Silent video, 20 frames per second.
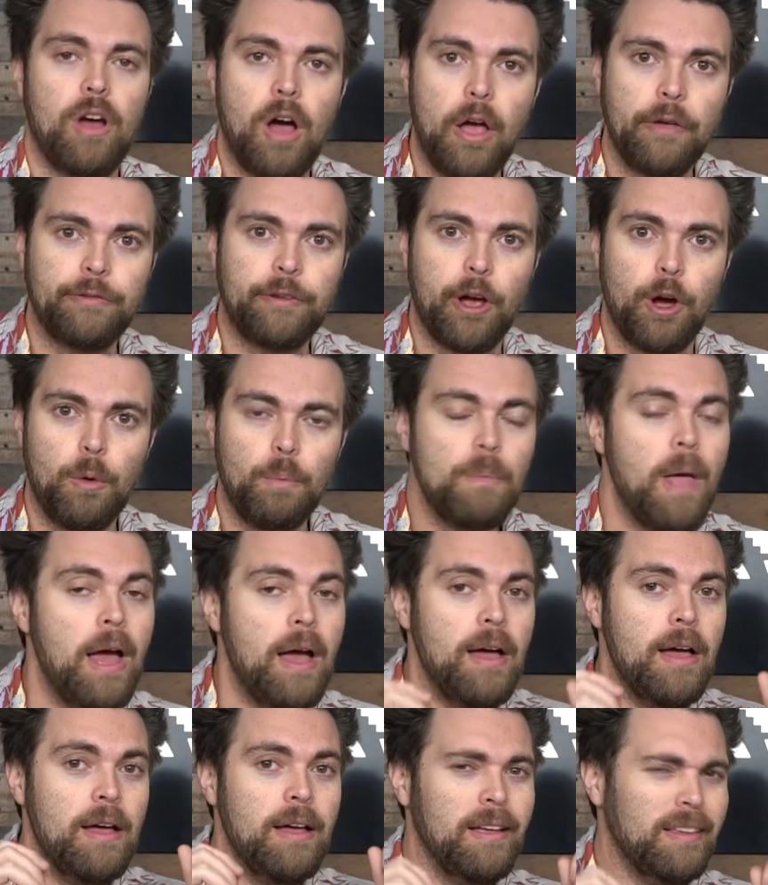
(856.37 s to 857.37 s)
Also,
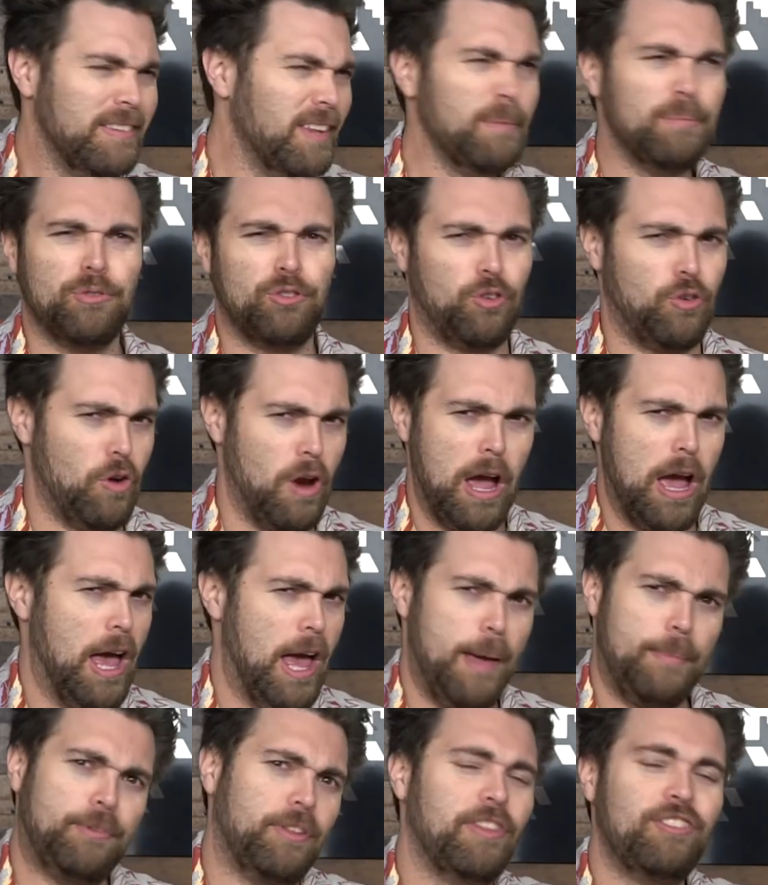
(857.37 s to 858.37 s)

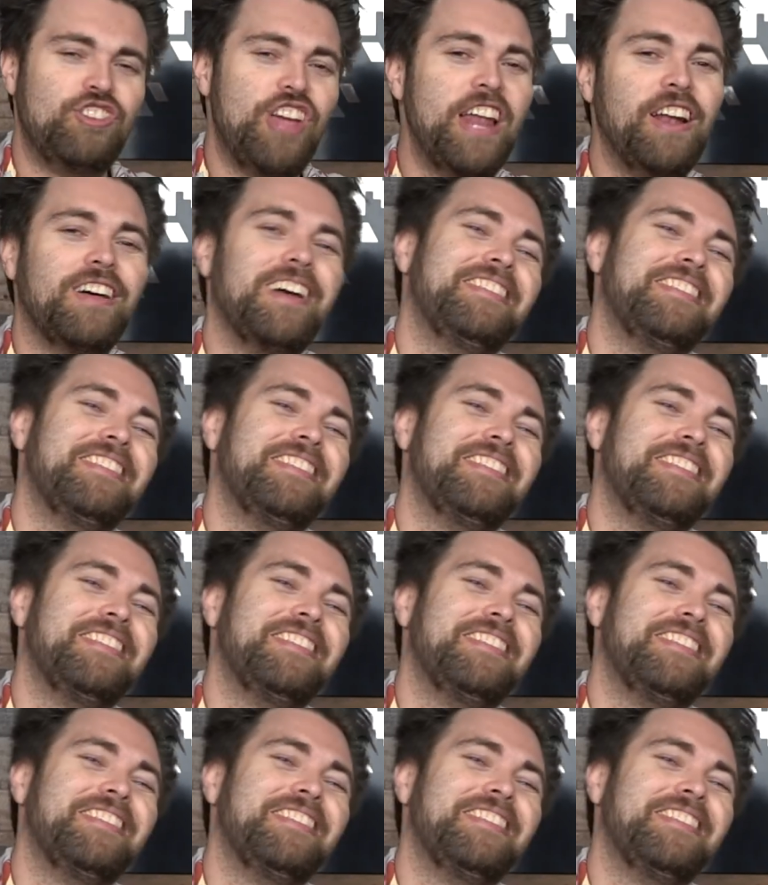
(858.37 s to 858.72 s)
subscribe to the channel.